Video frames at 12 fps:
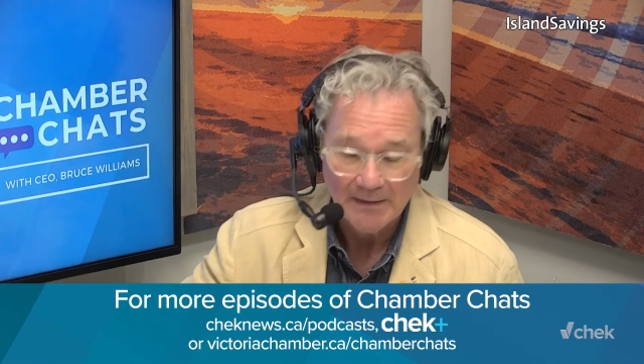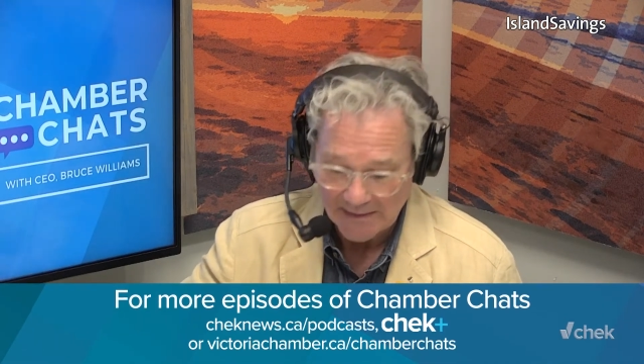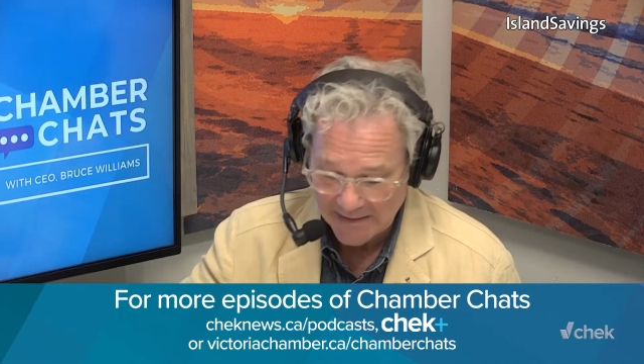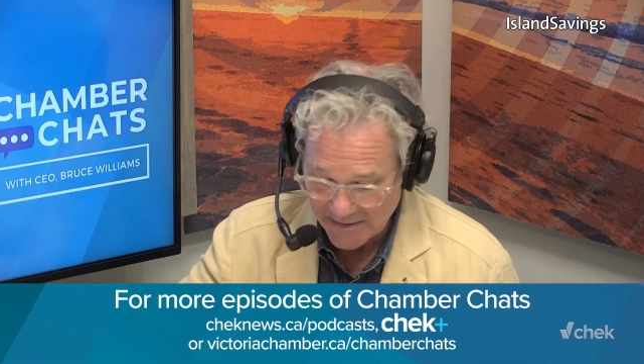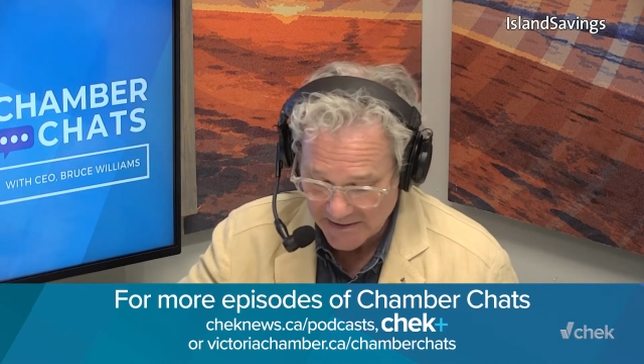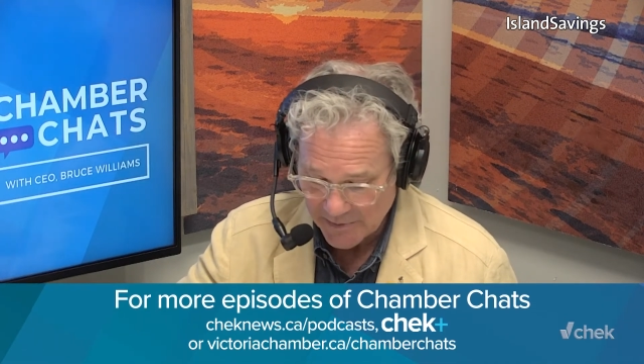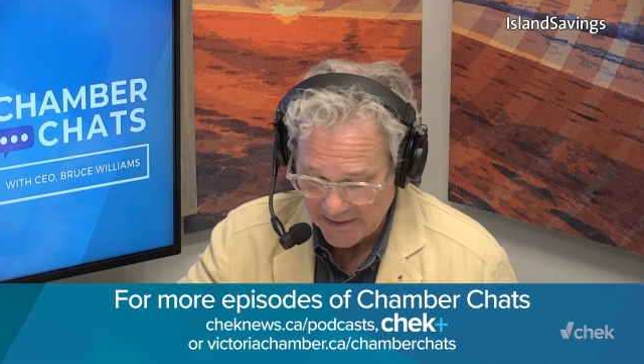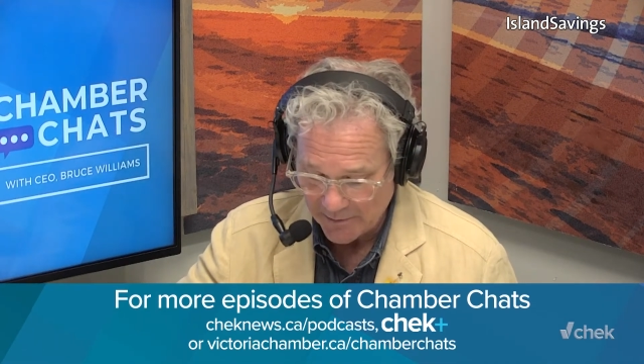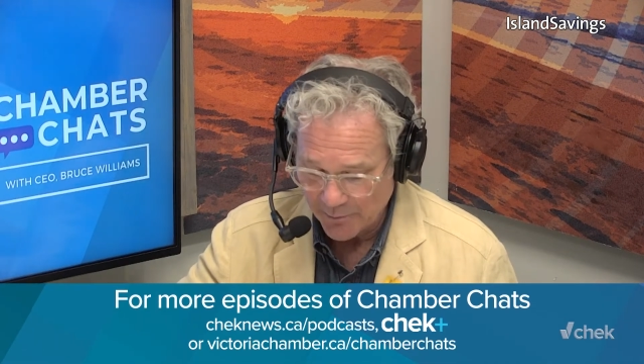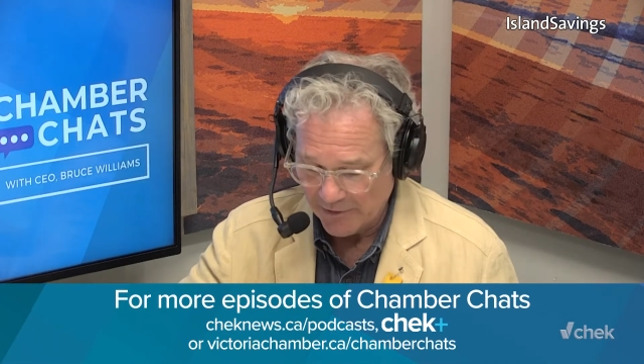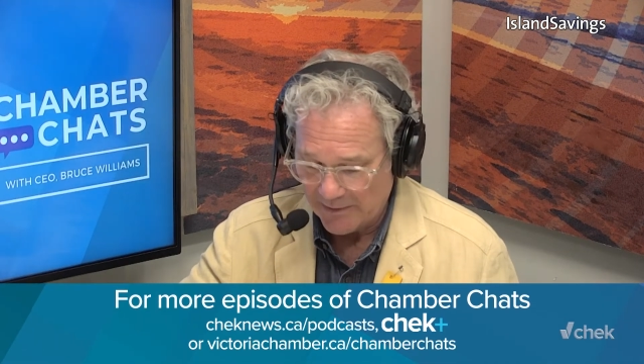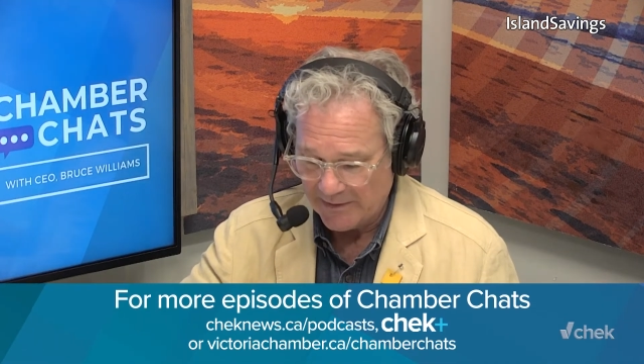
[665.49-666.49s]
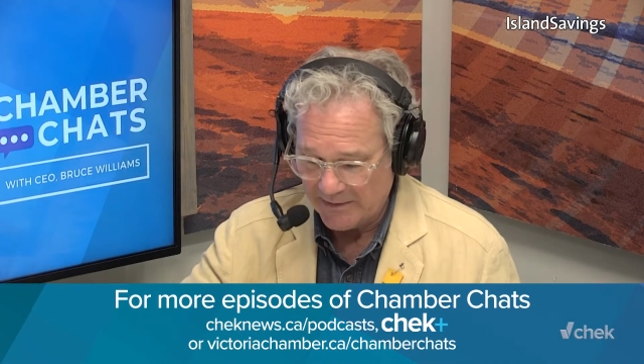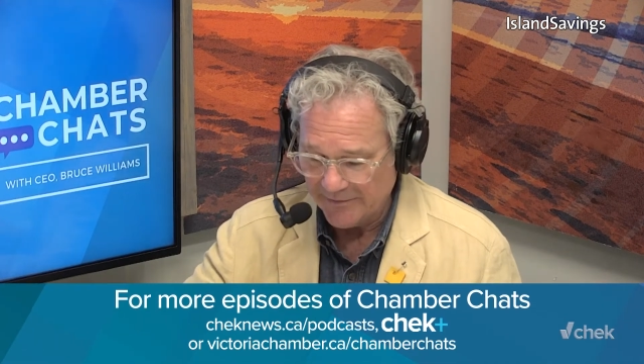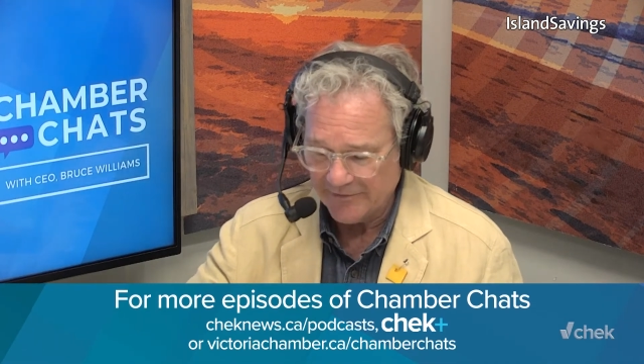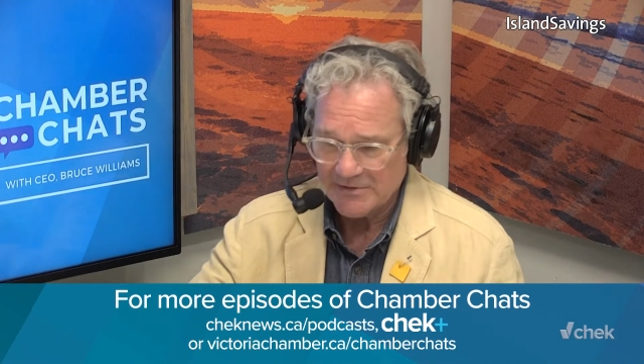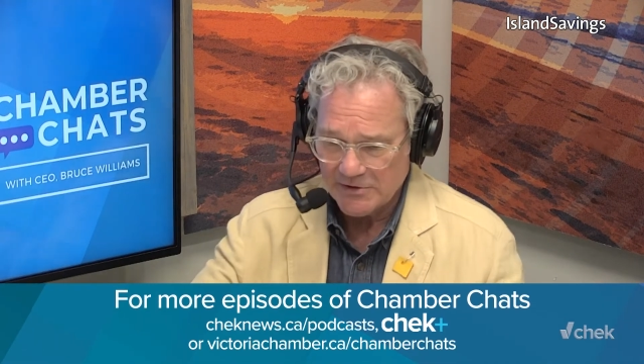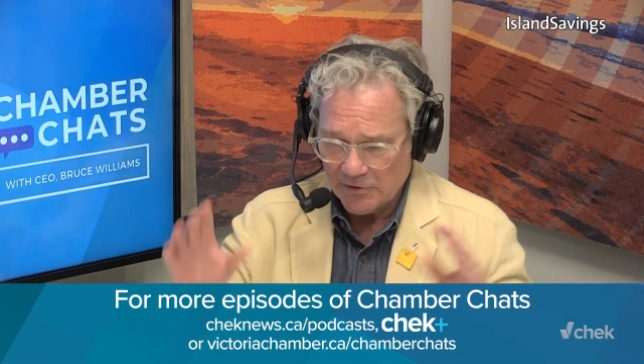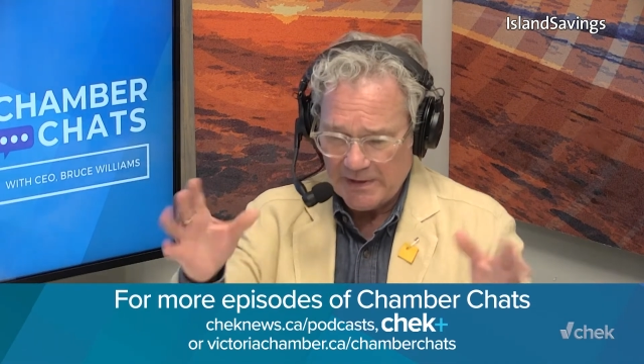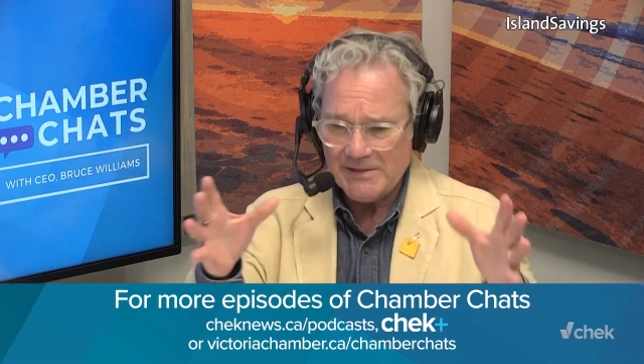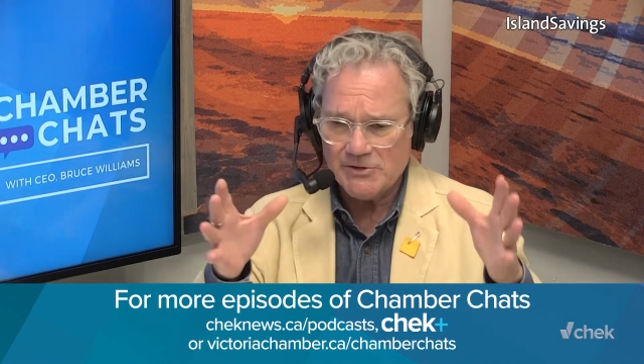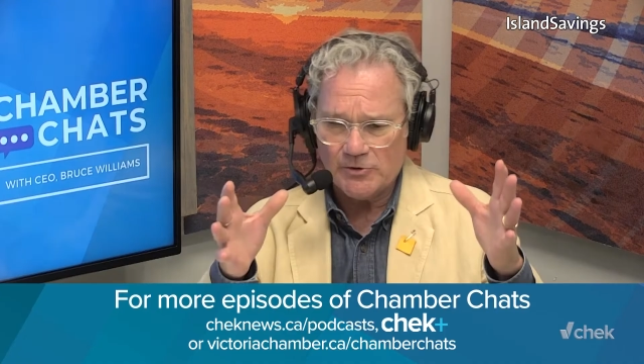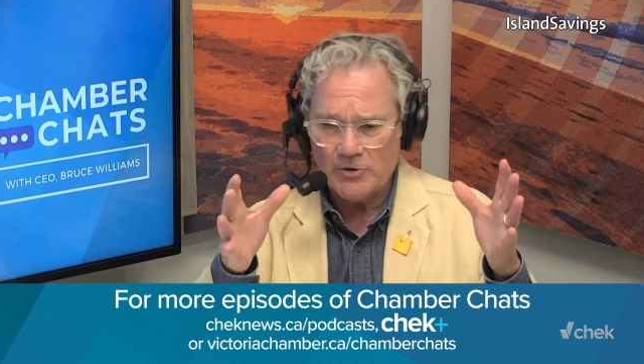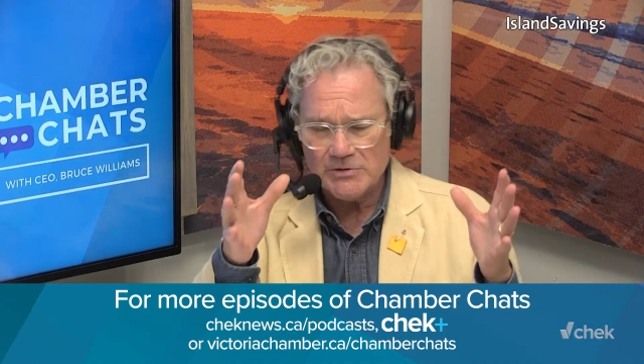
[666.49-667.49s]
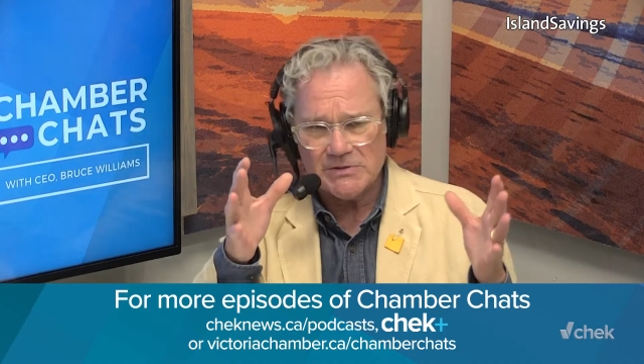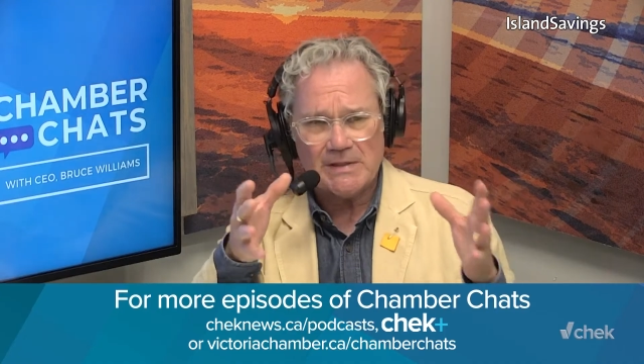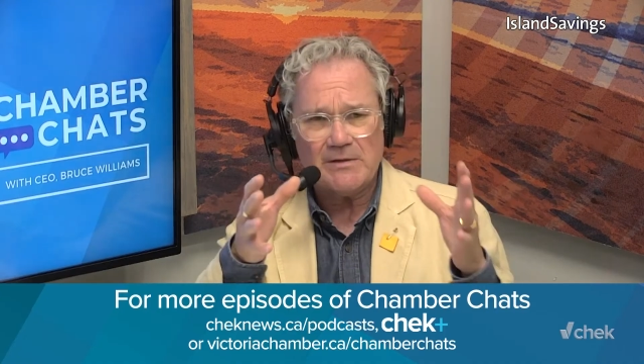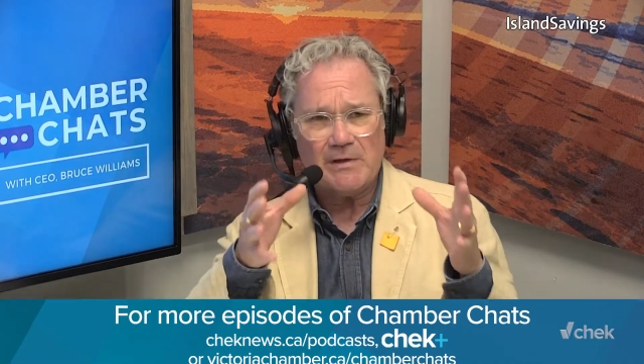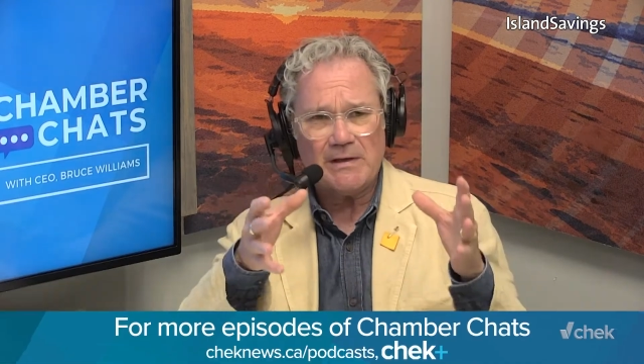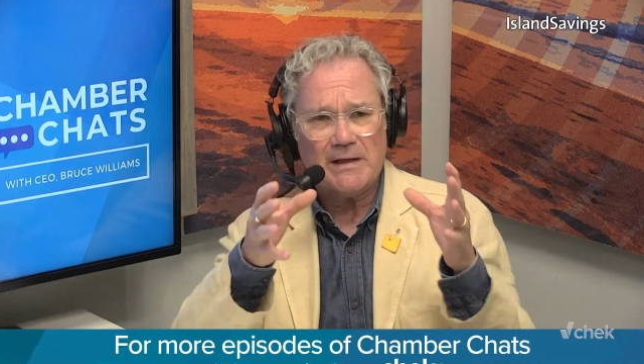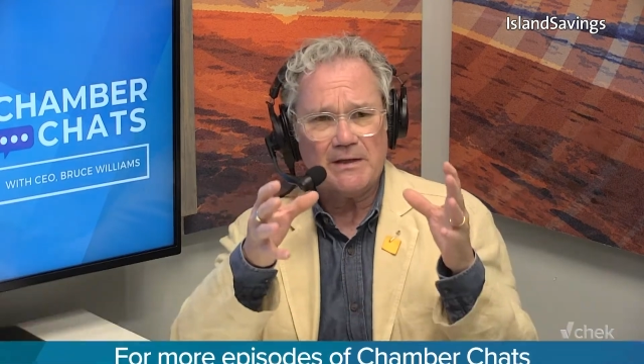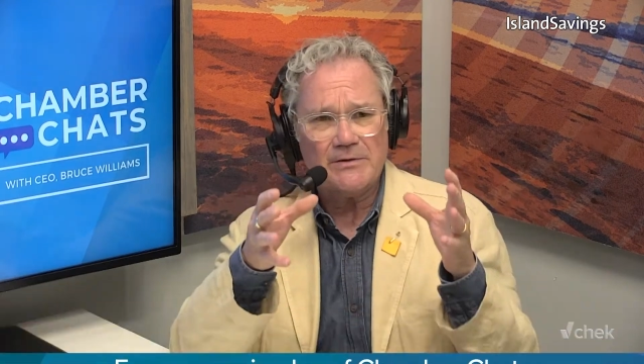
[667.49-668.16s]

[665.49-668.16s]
it does make a pretty big difference. Okay, so you're sitting right now, you